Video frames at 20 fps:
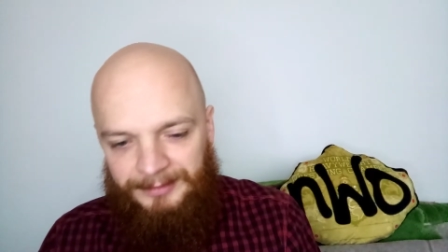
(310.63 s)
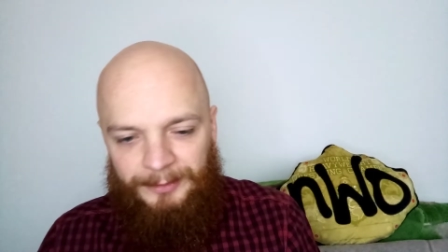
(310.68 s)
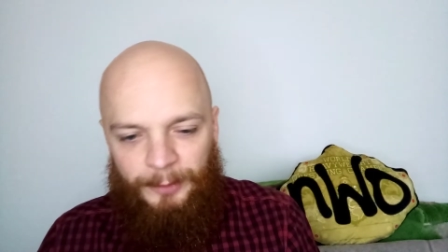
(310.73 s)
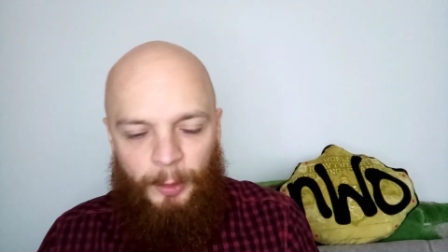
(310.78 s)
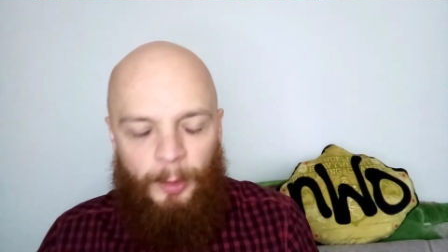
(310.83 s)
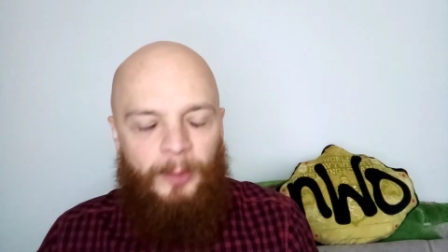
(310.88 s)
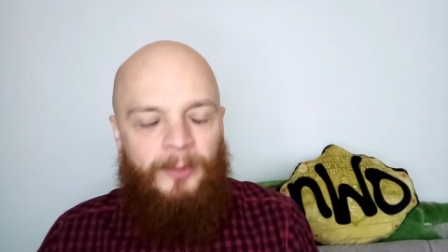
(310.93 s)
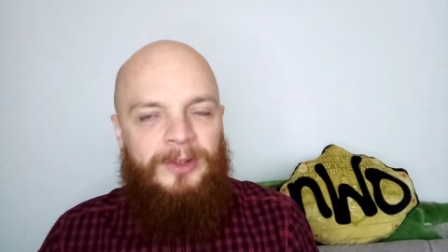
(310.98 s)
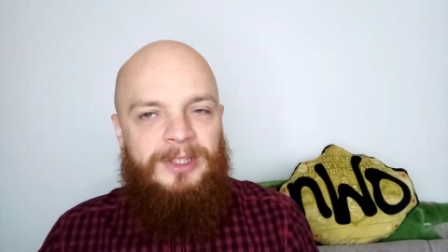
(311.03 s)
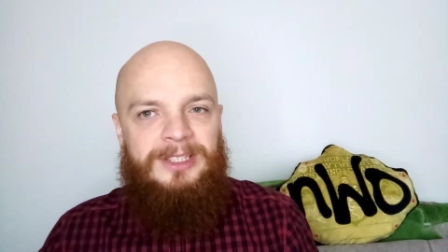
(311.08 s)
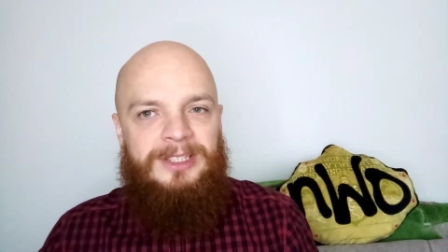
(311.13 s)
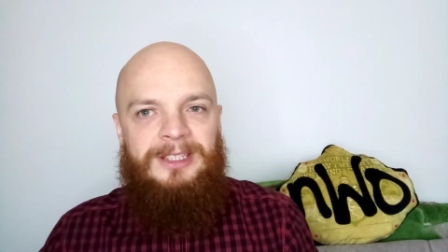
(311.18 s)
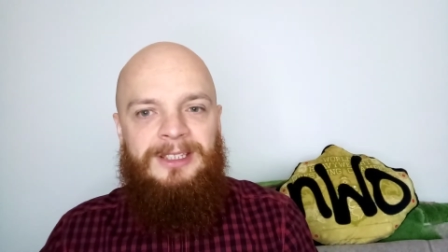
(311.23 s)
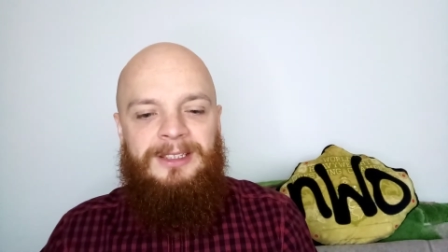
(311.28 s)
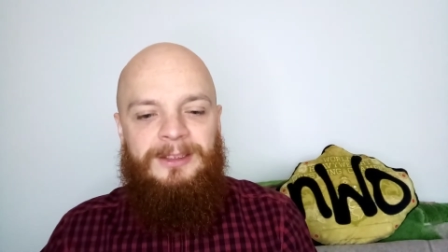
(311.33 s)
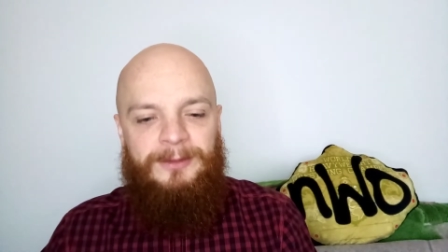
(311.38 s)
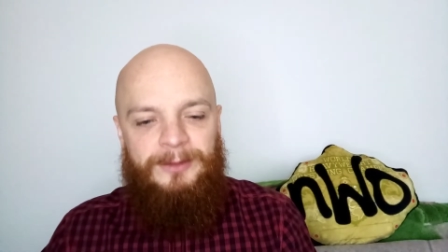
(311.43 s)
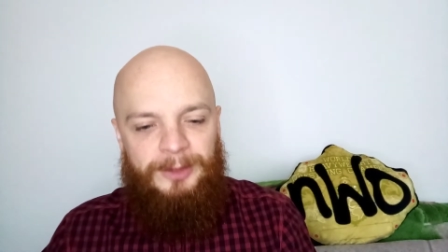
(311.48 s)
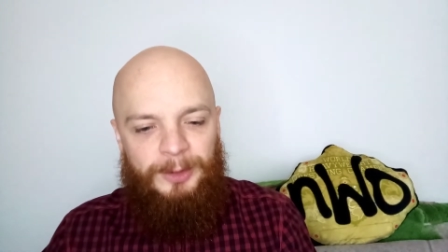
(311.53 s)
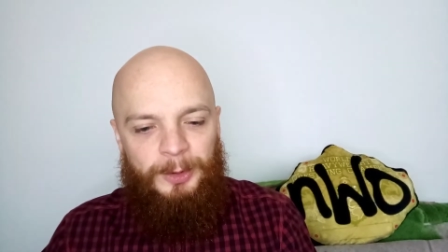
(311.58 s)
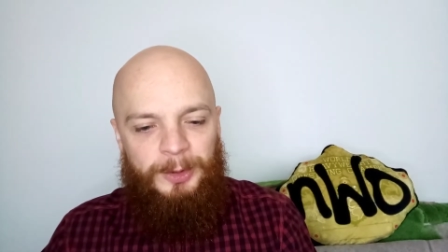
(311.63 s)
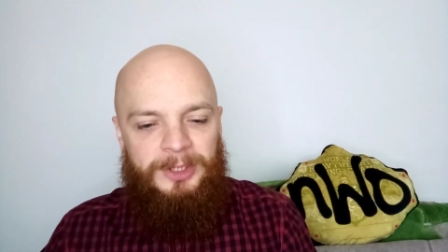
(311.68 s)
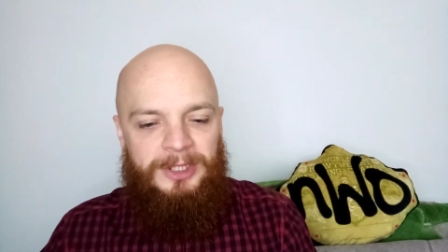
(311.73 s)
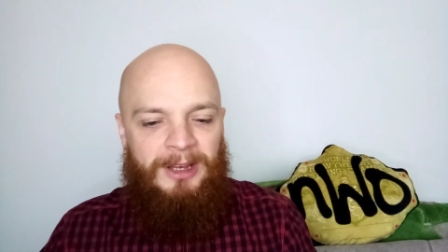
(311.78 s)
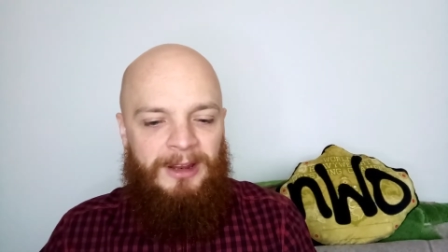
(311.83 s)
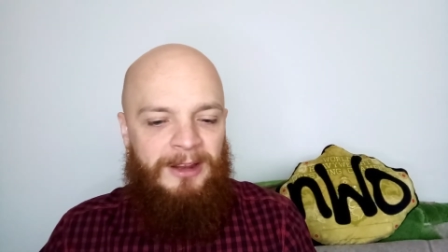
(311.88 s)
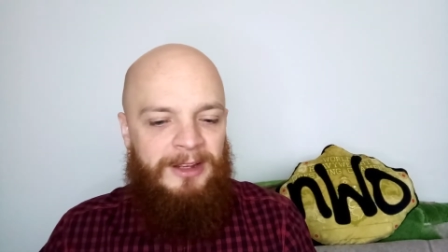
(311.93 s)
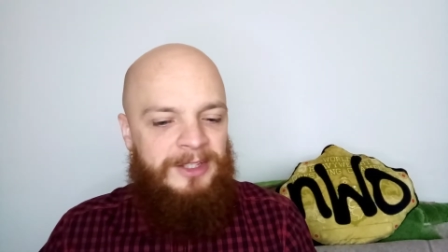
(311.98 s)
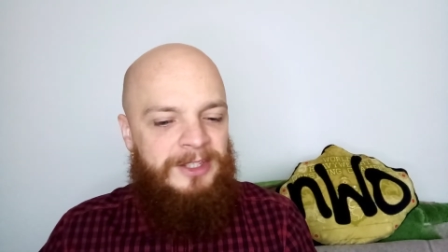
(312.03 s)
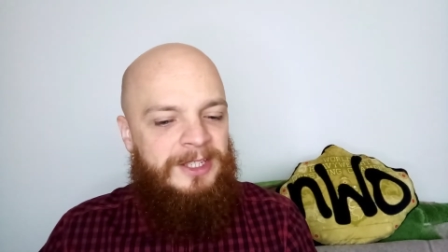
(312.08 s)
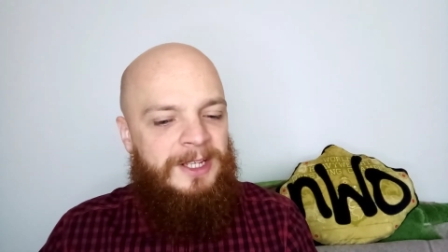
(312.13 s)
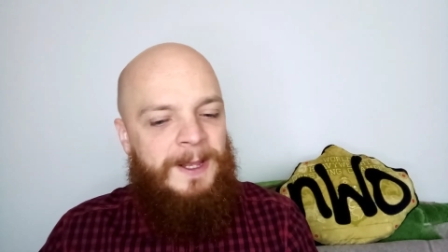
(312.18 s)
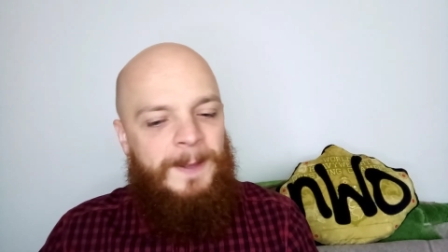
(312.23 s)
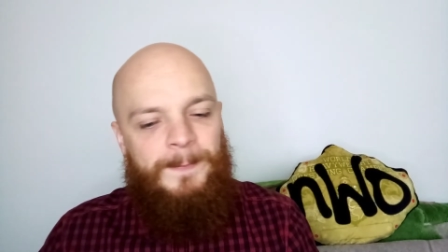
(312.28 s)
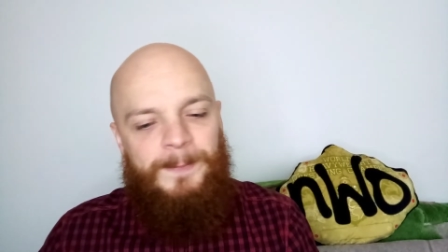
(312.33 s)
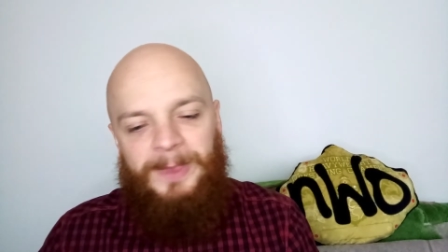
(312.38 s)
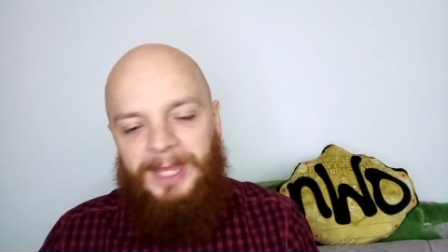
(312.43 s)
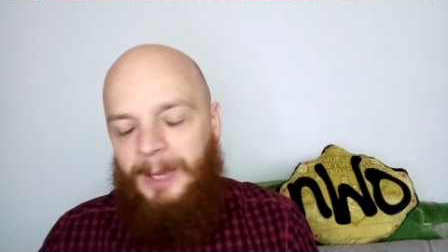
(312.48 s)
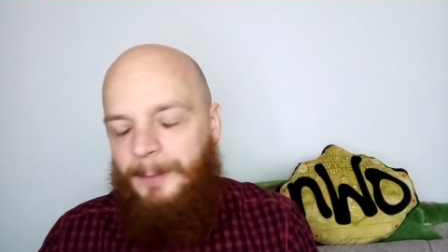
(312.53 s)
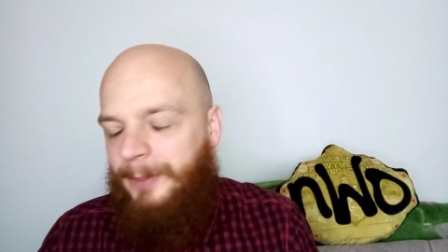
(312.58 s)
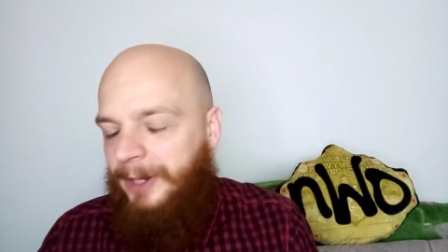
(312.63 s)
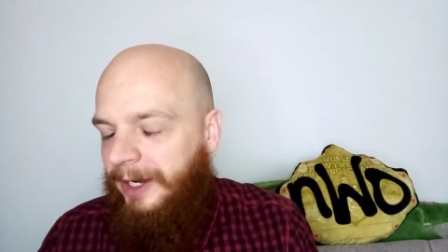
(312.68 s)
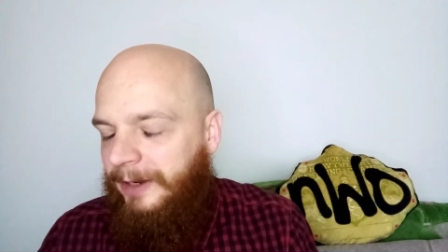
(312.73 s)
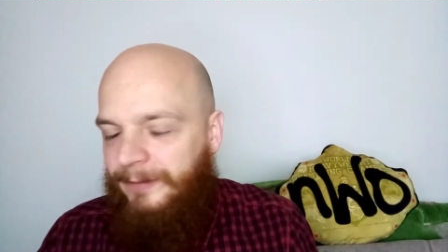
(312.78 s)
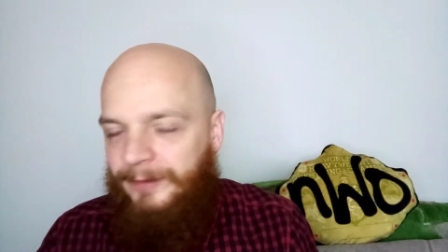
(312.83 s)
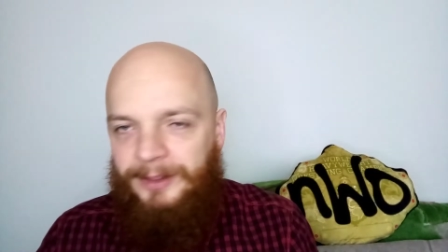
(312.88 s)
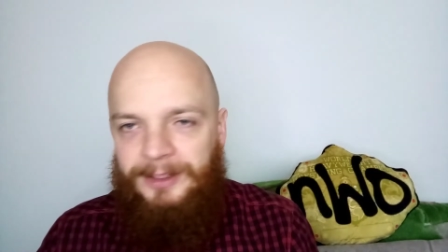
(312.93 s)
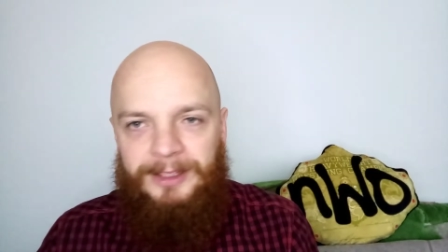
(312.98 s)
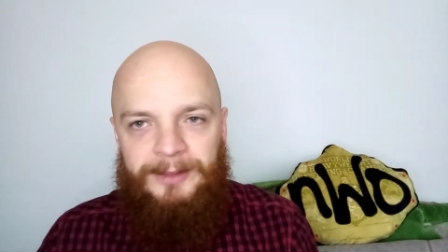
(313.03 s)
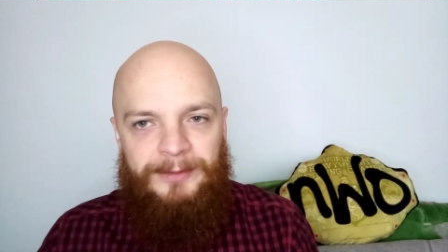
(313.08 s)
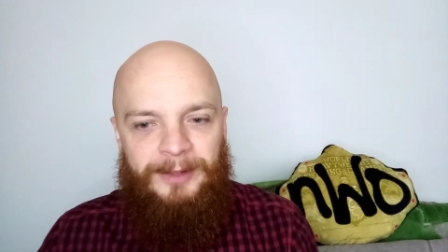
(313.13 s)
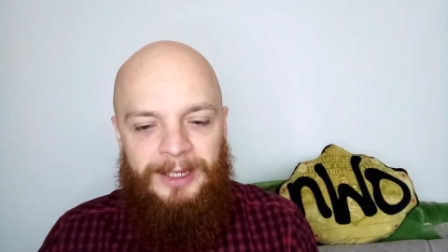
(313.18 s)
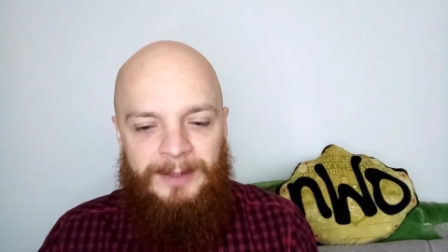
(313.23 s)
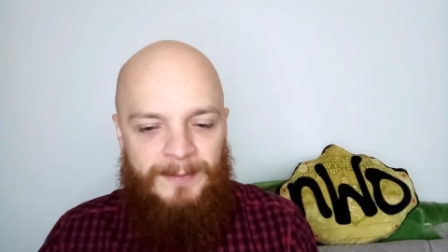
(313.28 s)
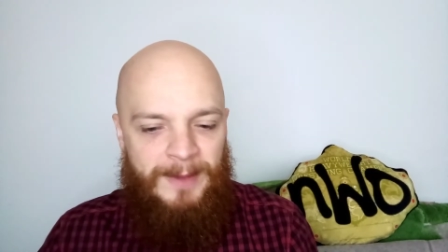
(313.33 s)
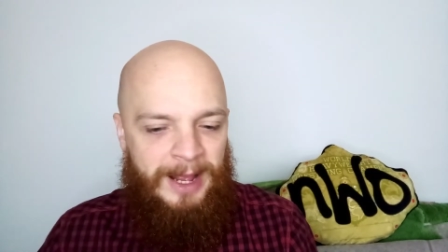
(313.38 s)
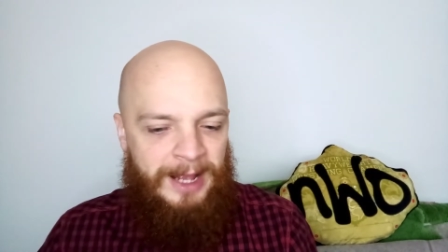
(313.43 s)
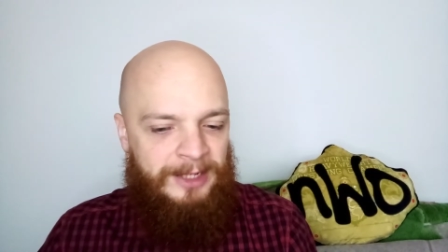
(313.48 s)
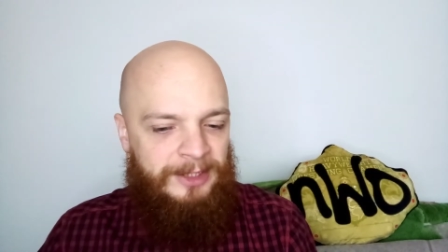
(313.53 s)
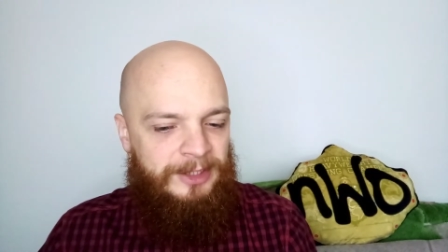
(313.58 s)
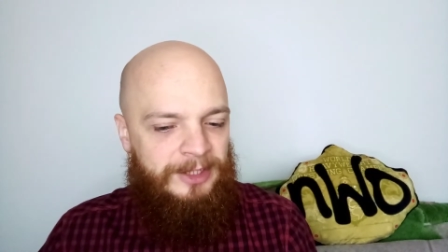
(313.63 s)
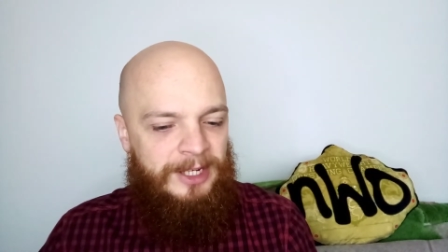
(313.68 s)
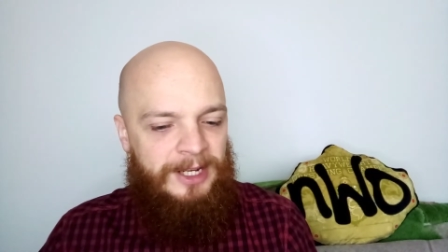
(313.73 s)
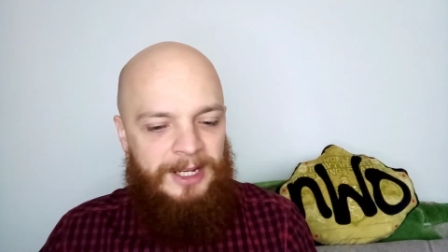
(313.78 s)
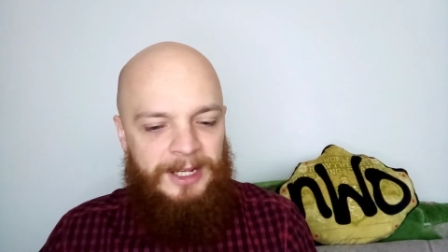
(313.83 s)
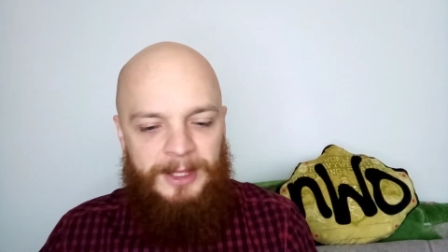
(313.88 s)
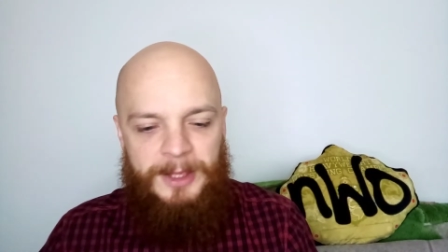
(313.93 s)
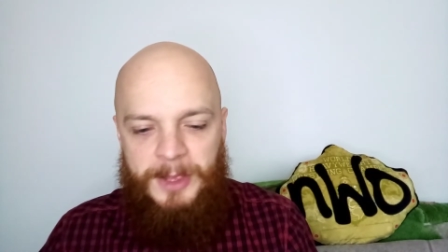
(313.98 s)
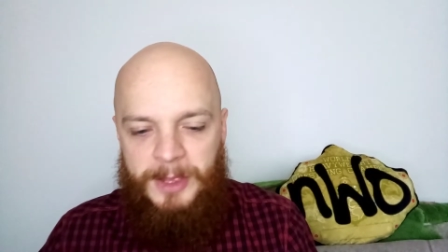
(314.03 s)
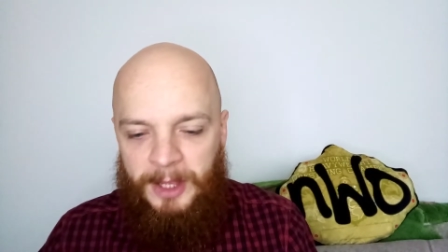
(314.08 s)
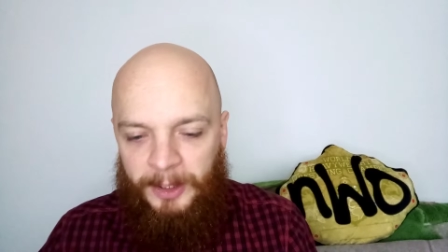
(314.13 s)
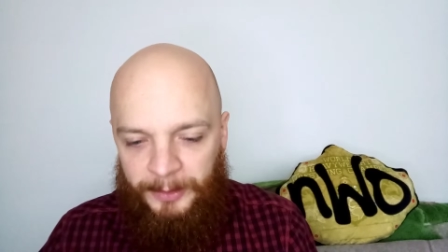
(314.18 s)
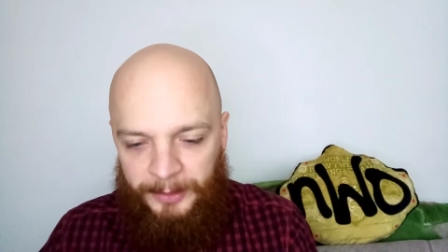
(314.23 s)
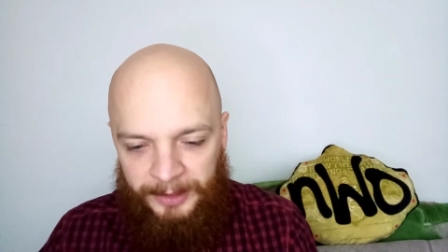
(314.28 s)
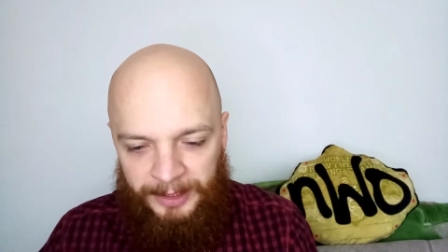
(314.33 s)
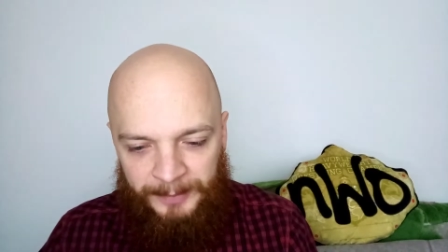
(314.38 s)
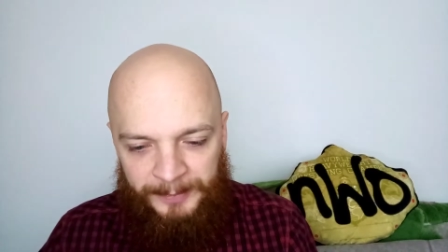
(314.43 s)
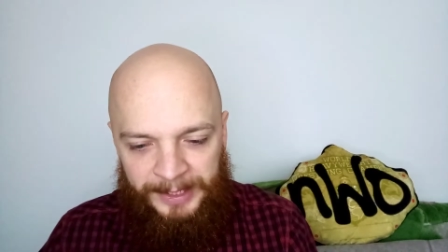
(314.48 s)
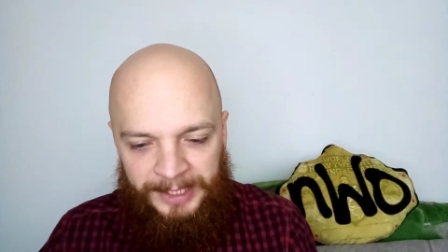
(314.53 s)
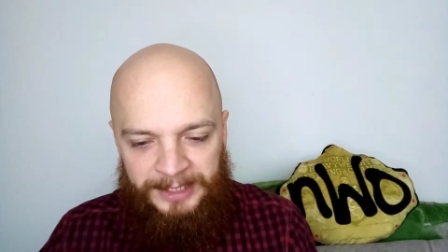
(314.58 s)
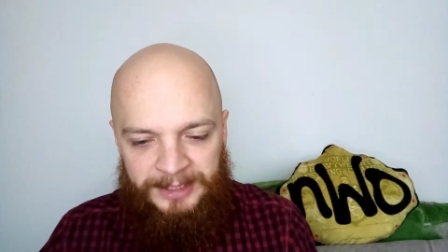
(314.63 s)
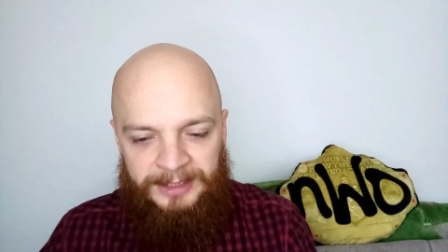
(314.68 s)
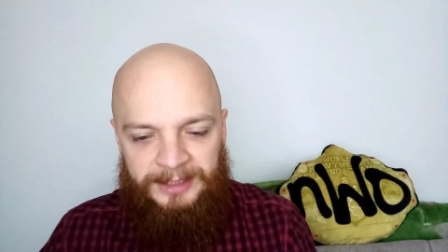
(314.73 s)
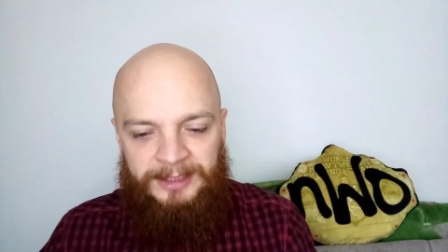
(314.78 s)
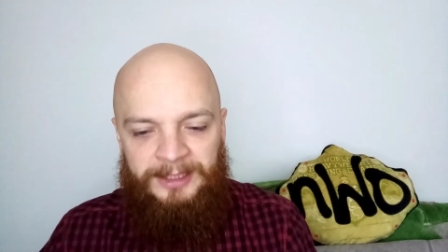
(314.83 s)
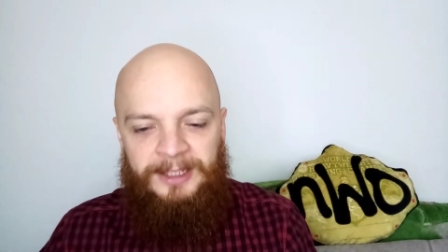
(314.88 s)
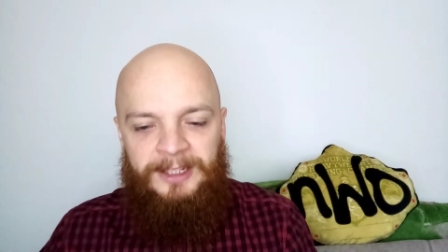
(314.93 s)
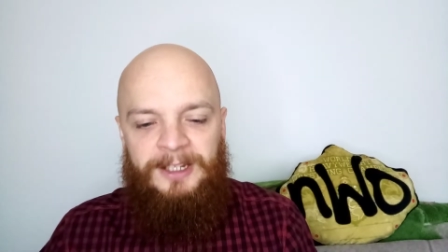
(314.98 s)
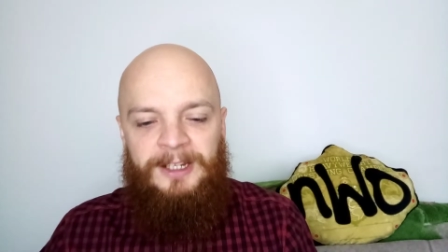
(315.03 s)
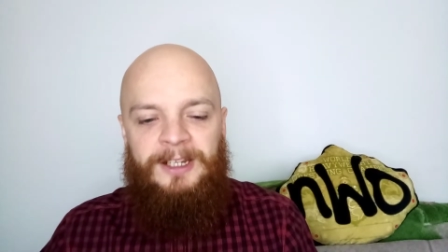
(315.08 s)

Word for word: Obviously, two stars. A perfectly fine match. Nothing amazing.